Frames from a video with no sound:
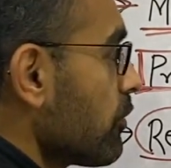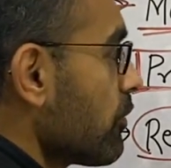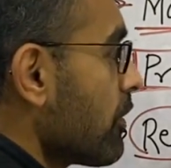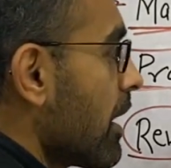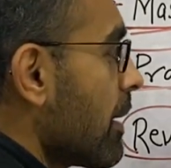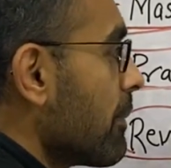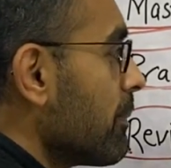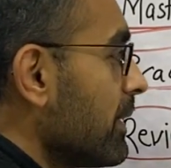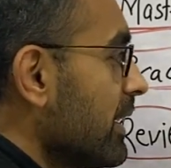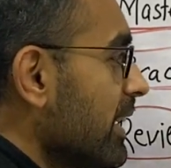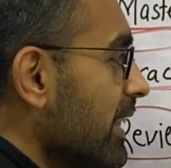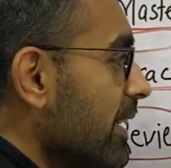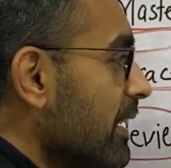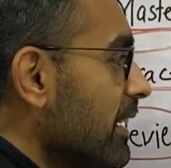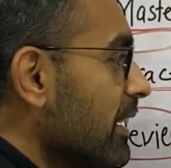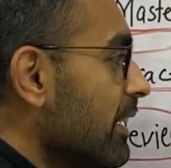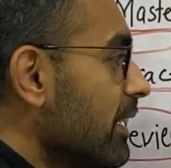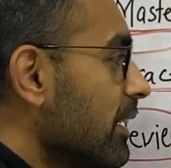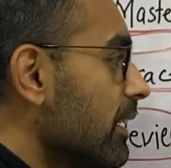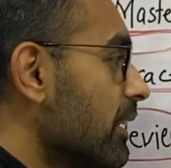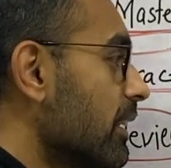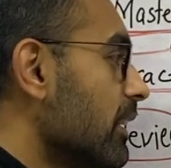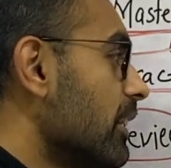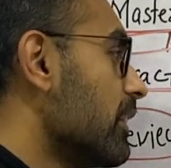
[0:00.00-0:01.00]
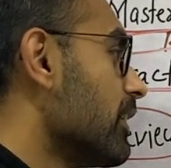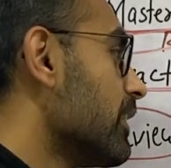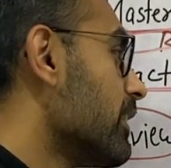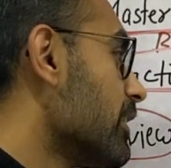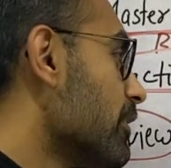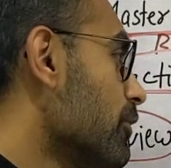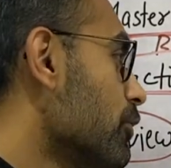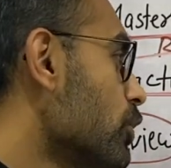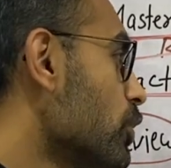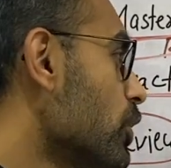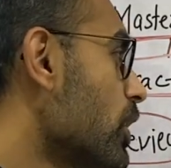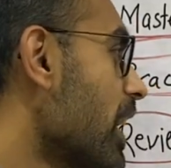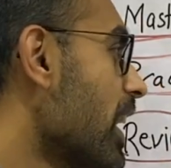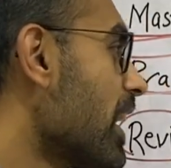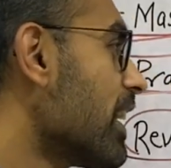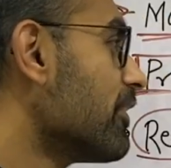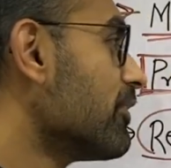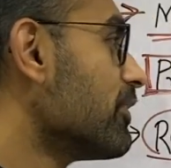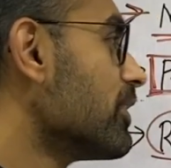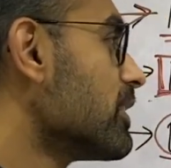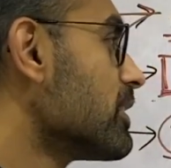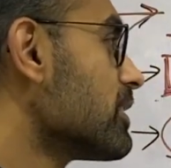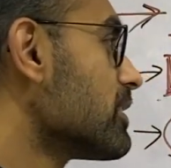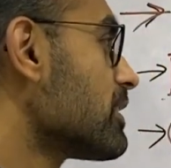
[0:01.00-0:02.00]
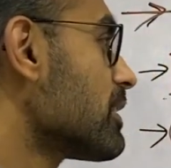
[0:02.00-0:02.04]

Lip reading: family, if you have